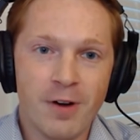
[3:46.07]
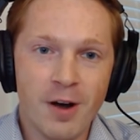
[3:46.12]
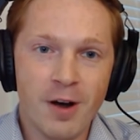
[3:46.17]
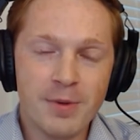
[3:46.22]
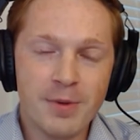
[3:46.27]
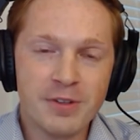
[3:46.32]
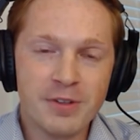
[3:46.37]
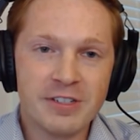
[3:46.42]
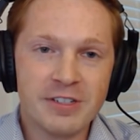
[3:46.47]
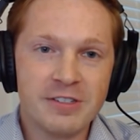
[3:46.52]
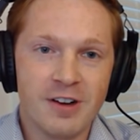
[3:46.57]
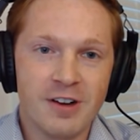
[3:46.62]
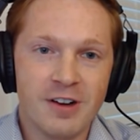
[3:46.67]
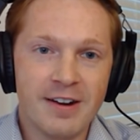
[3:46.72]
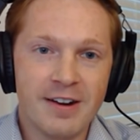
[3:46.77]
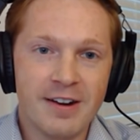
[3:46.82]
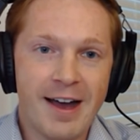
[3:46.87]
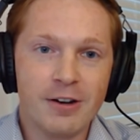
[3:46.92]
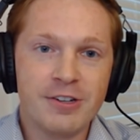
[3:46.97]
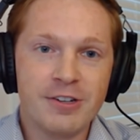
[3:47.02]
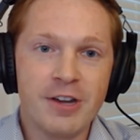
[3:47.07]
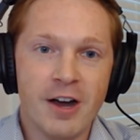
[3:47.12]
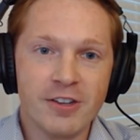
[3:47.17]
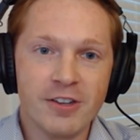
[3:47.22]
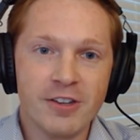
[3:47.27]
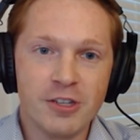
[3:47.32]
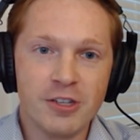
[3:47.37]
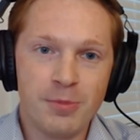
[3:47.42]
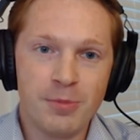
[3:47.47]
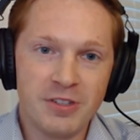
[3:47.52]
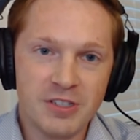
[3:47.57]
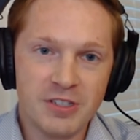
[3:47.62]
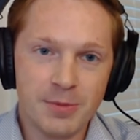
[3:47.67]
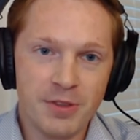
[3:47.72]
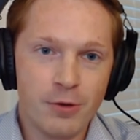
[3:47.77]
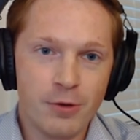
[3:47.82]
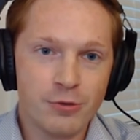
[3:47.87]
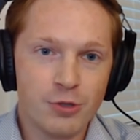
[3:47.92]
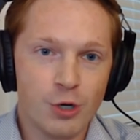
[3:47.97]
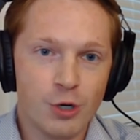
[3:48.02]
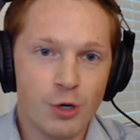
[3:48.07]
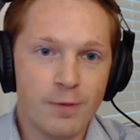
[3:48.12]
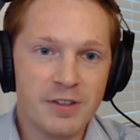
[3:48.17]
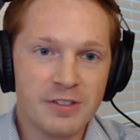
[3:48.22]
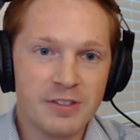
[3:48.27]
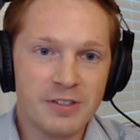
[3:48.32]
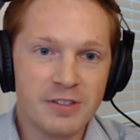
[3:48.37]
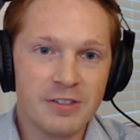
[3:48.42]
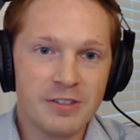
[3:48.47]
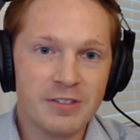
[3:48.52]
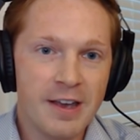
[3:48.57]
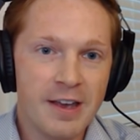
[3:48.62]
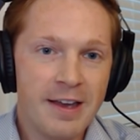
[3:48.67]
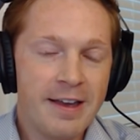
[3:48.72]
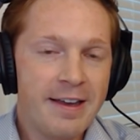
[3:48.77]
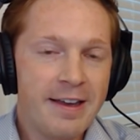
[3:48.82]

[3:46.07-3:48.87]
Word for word: pharmacies on how to document some of those services